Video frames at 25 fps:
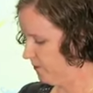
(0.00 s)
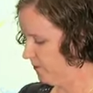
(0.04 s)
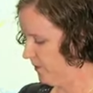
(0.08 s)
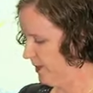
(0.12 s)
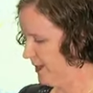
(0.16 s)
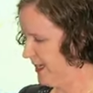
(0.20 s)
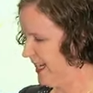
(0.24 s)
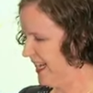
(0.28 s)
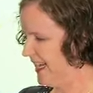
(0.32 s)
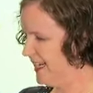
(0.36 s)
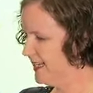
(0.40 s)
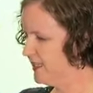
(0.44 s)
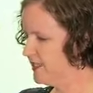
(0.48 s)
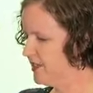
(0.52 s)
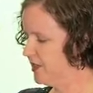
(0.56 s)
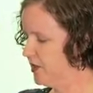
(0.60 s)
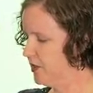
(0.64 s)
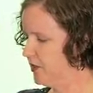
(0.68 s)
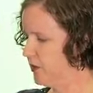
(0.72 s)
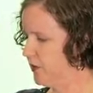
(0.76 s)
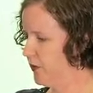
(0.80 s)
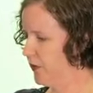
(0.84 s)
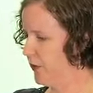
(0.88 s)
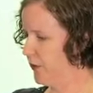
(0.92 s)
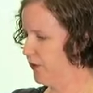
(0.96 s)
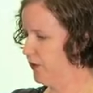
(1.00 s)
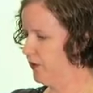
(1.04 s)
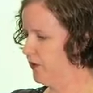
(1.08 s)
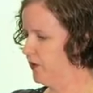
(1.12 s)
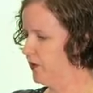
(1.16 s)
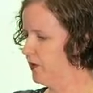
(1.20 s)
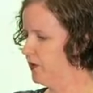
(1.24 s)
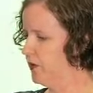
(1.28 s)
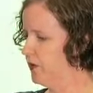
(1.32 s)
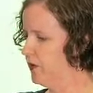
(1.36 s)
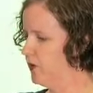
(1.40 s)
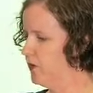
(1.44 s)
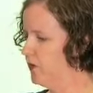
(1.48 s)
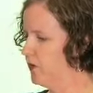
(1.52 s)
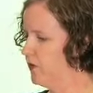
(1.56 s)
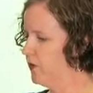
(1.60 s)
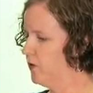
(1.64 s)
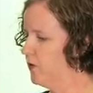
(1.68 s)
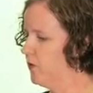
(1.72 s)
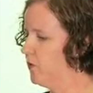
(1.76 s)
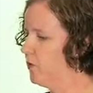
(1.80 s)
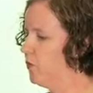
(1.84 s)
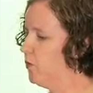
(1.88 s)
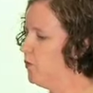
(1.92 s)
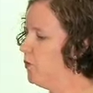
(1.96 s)
We need to know
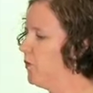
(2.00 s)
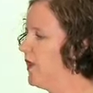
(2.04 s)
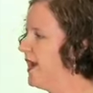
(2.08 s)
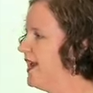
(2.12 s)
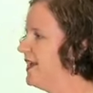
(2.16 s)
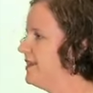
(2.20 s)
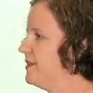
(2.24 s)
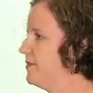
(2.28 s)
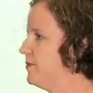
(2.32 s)
where